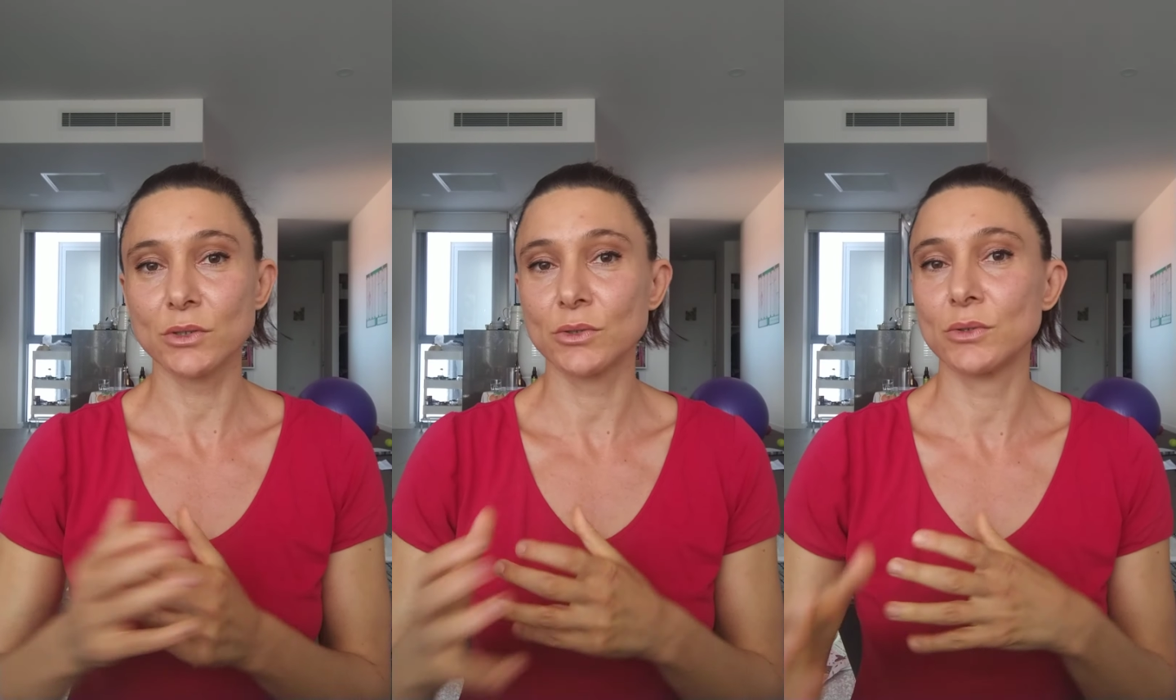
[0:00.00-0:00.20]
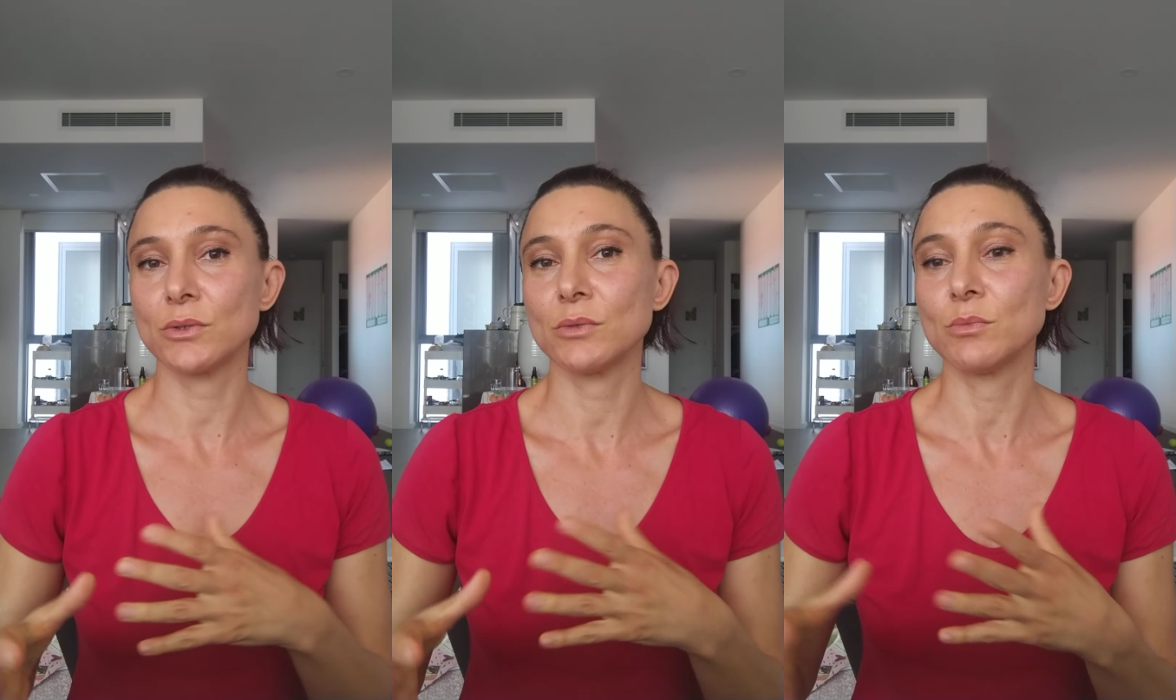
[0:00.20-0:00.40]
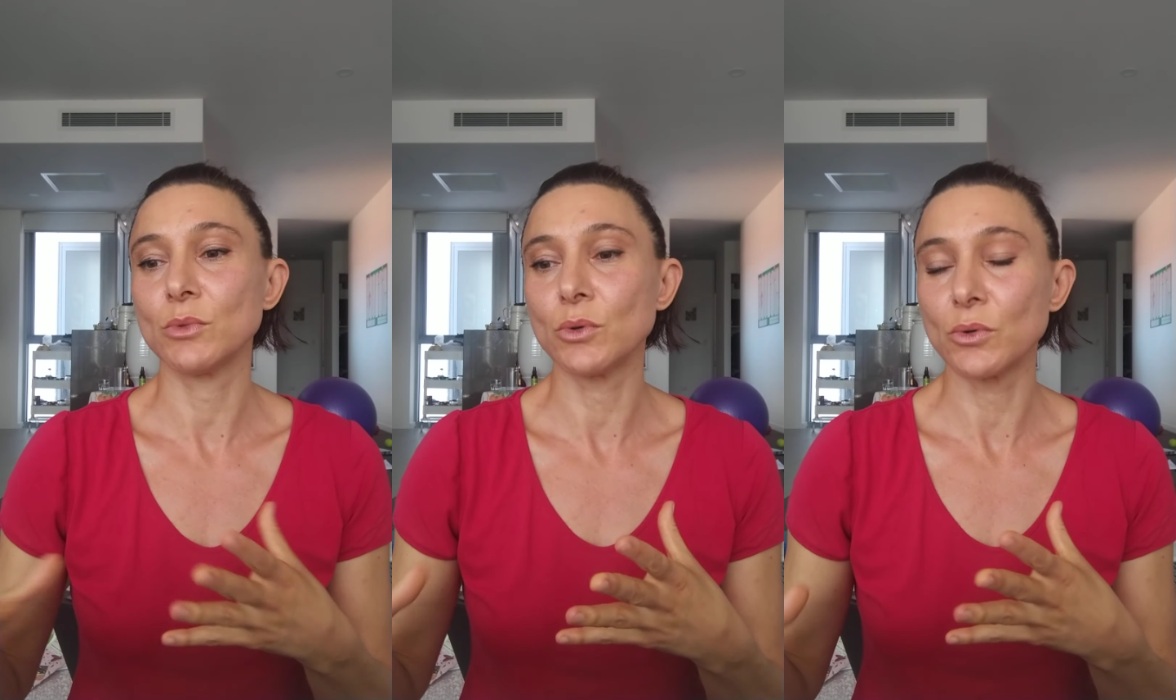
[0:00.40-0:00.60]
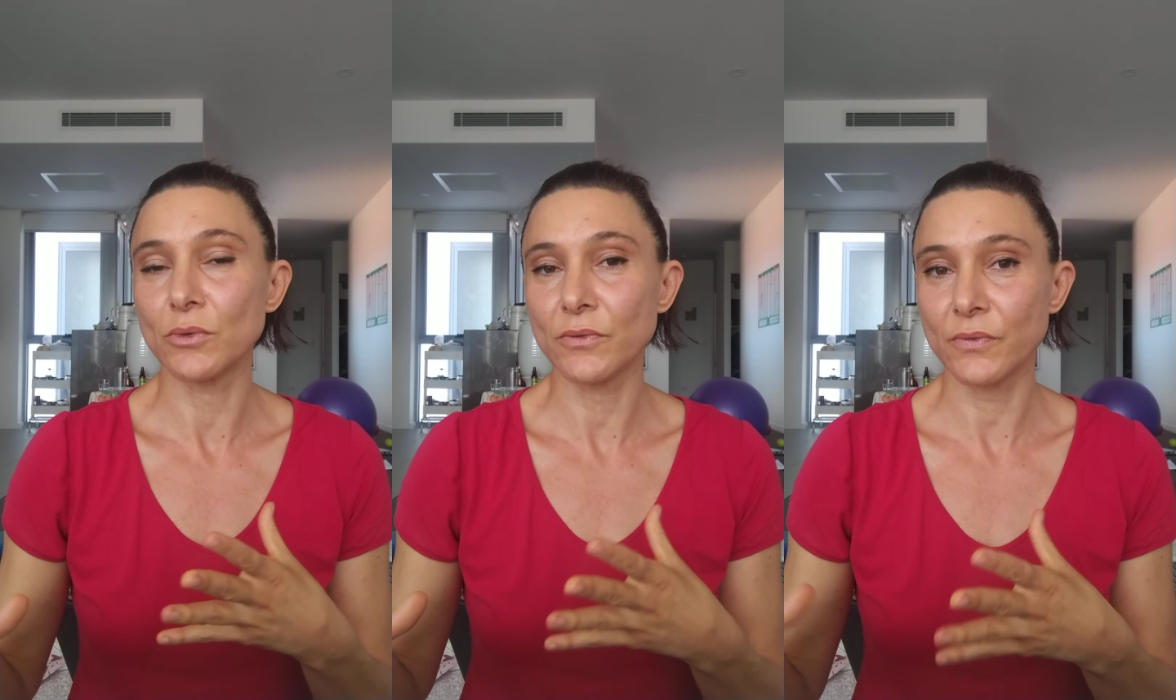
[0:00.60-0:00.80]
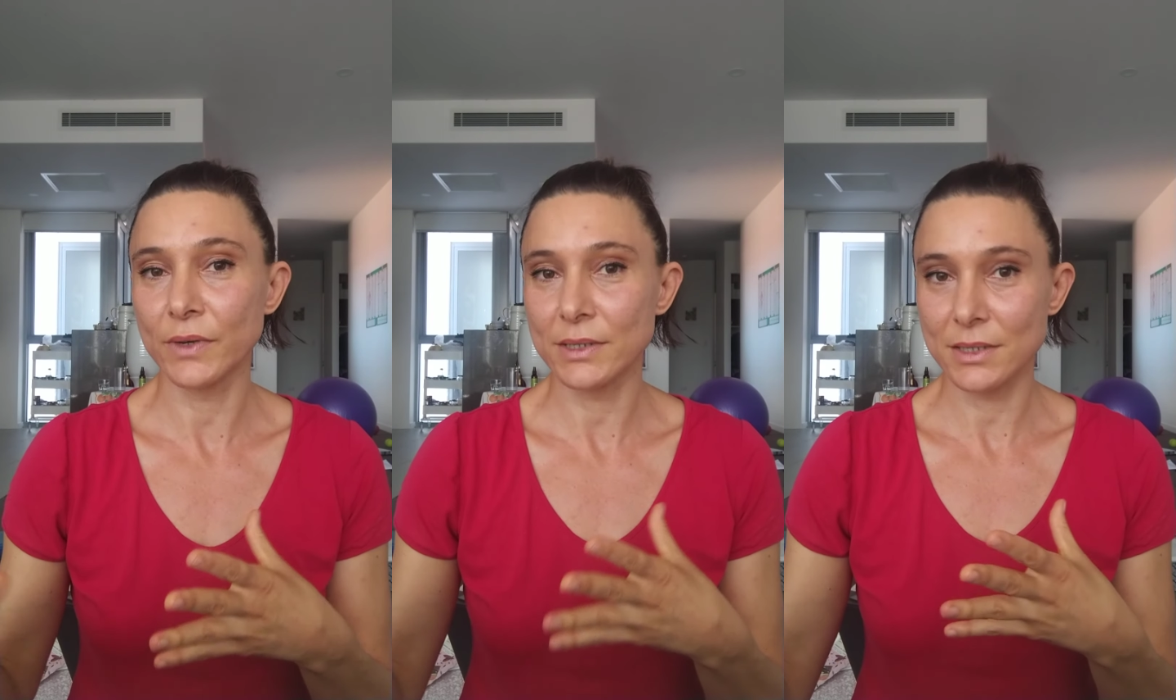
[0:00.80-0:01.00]
to
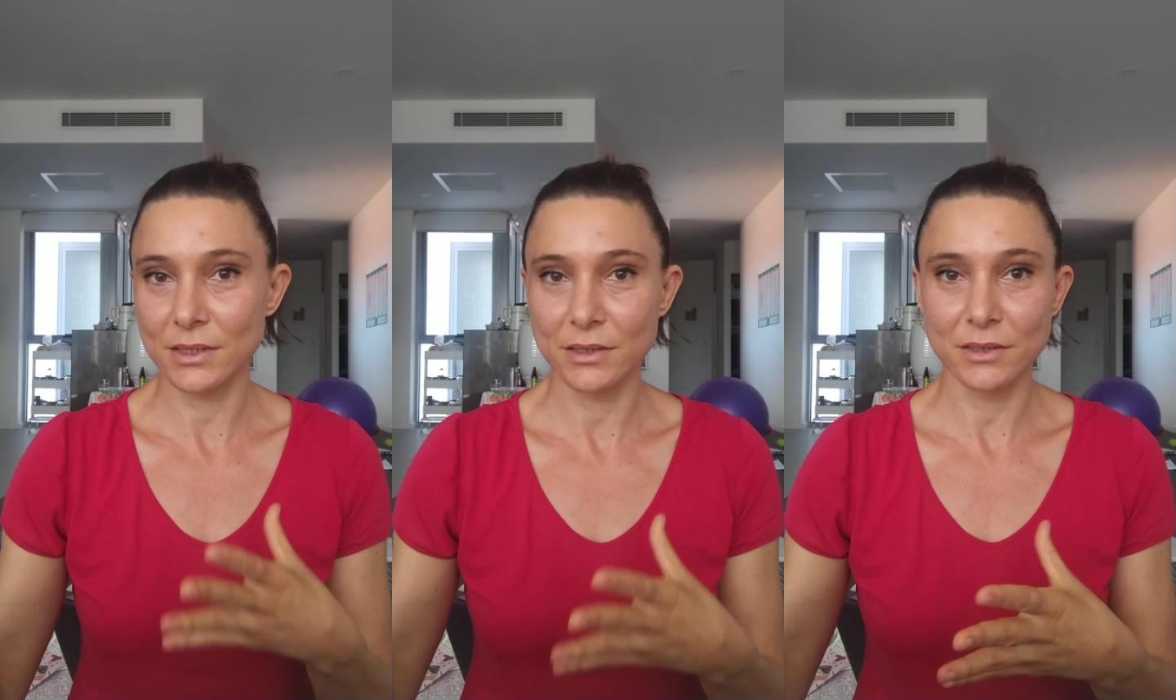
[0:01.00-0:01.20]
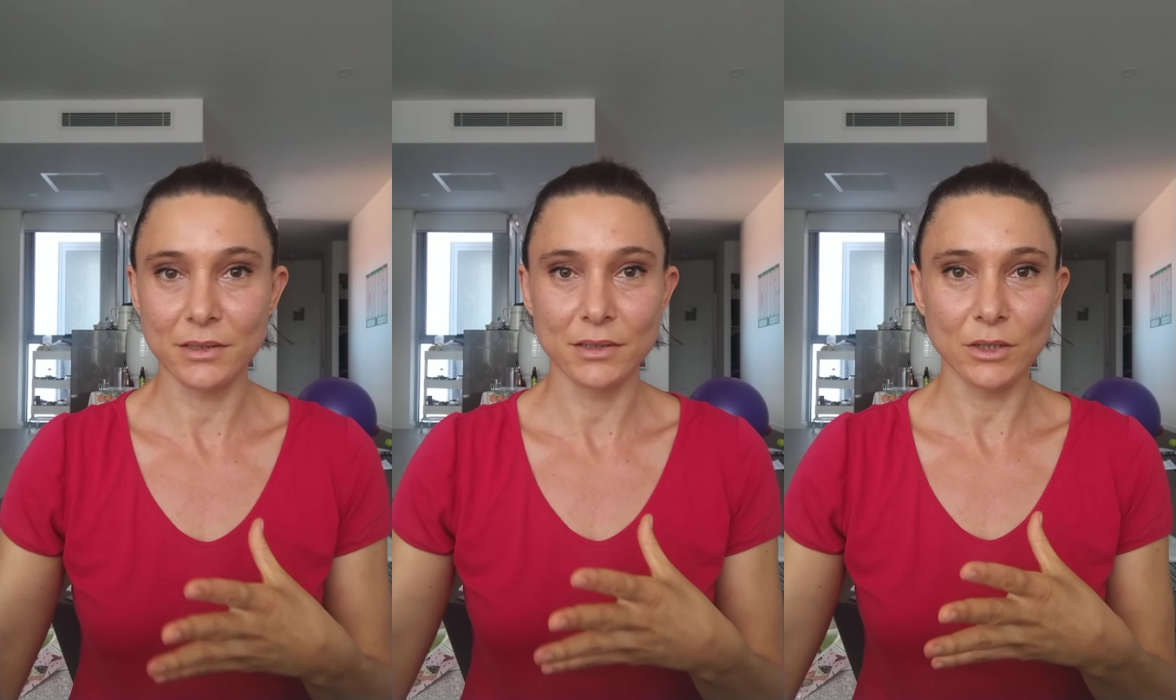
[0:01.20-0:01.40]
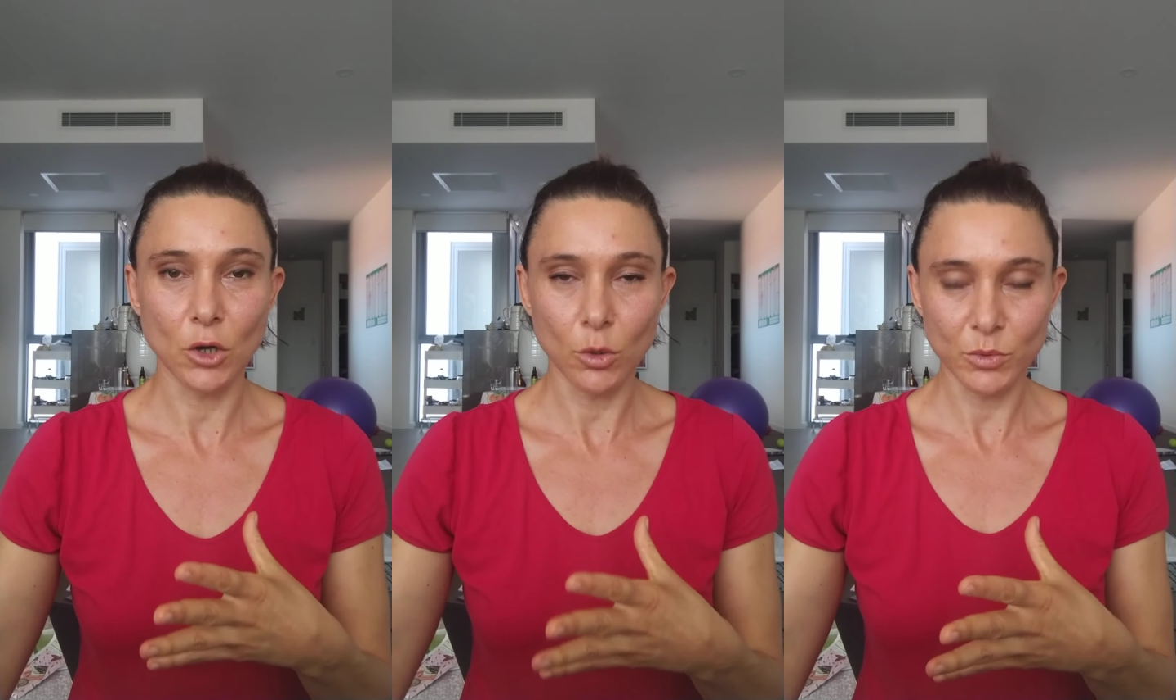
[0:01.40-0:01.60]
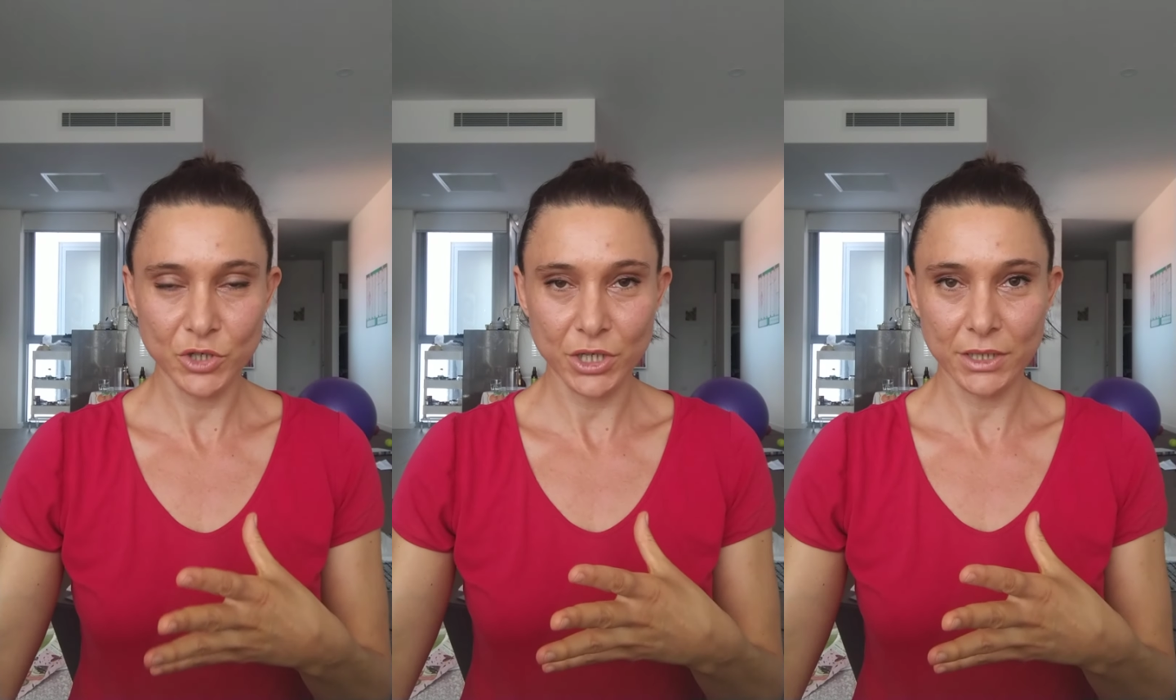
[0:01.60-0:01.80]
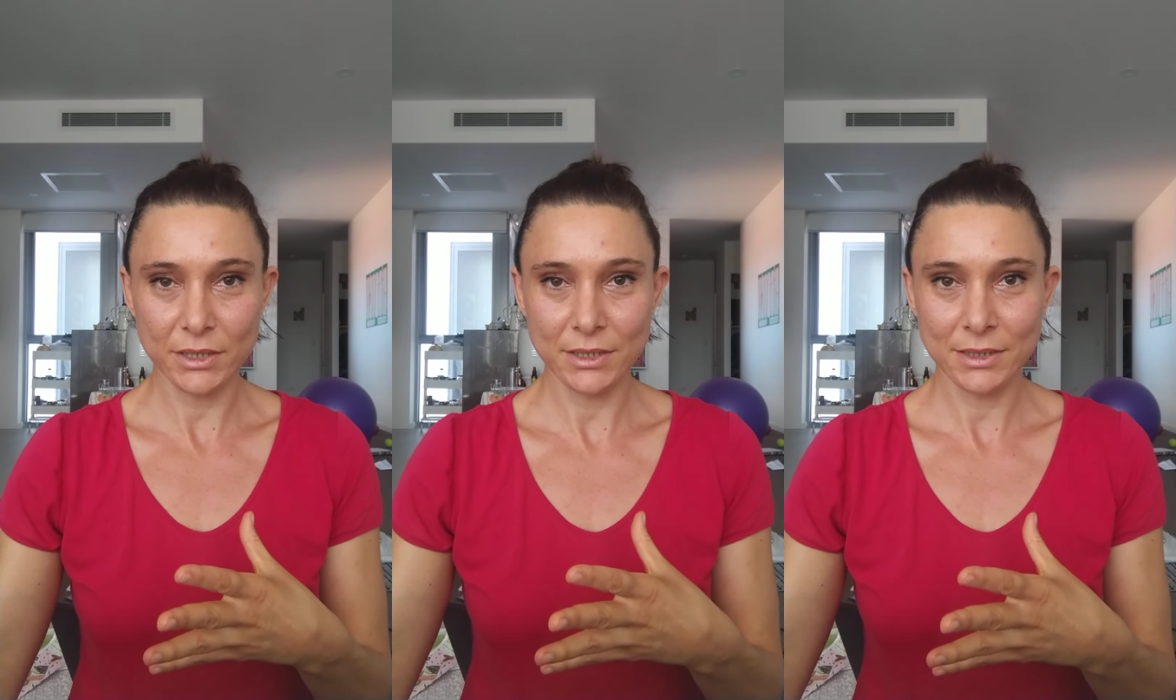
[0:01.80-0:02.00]
move a certain
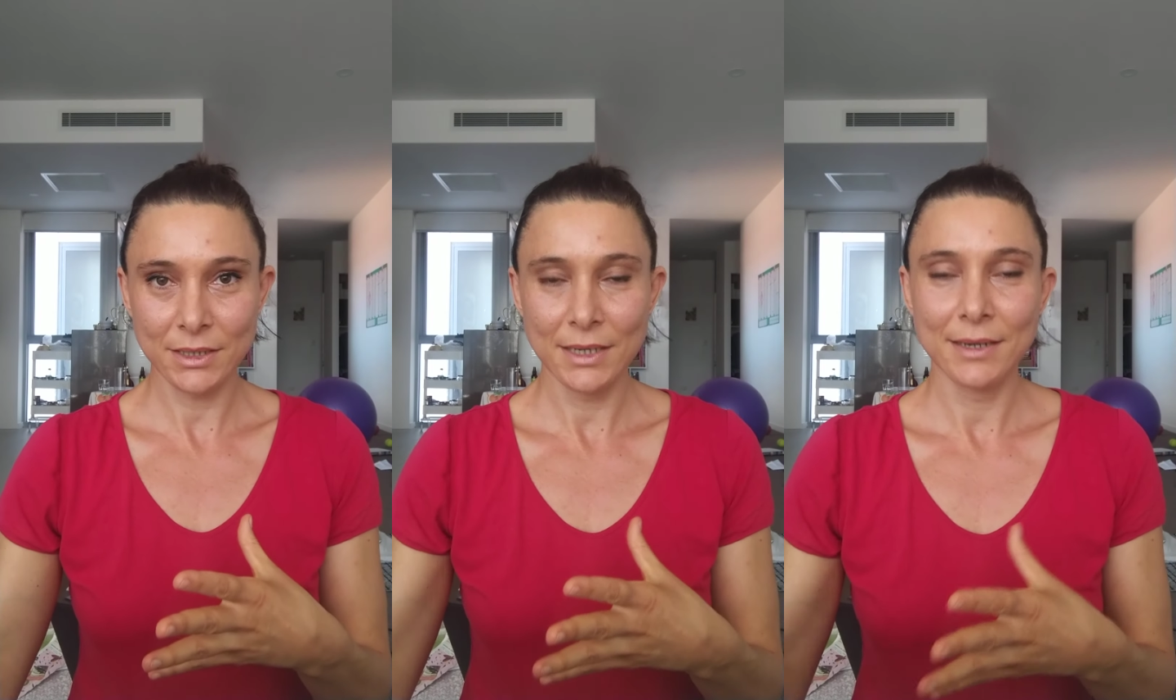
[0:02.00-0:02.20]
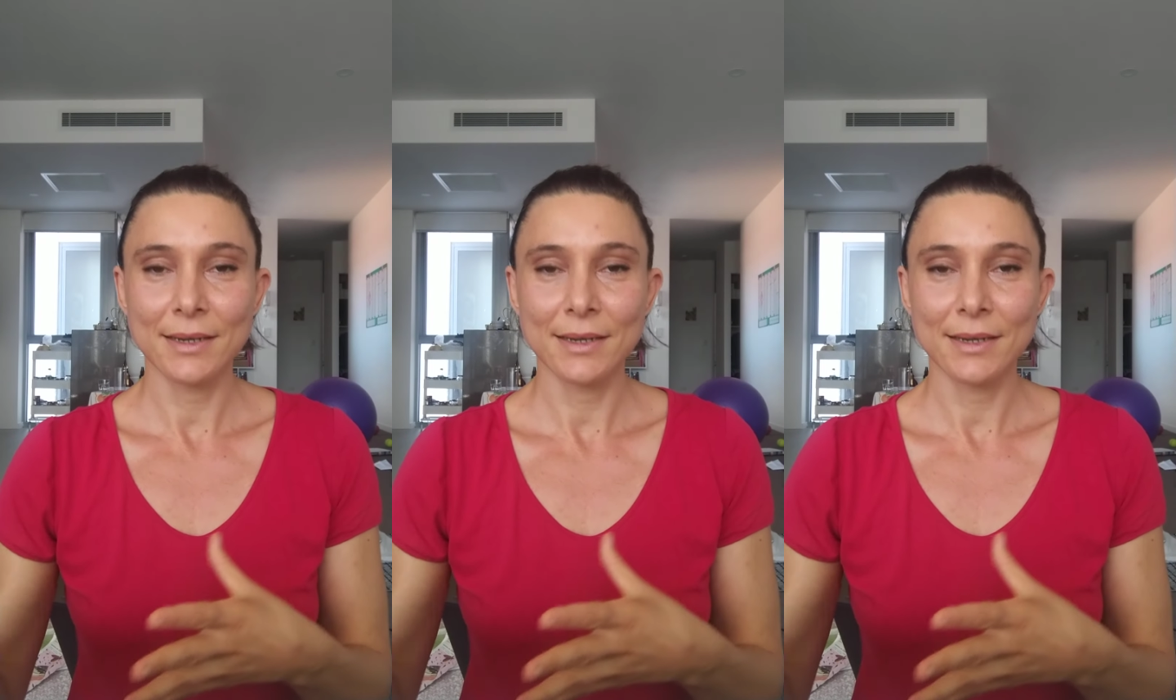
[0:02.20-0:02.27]
object.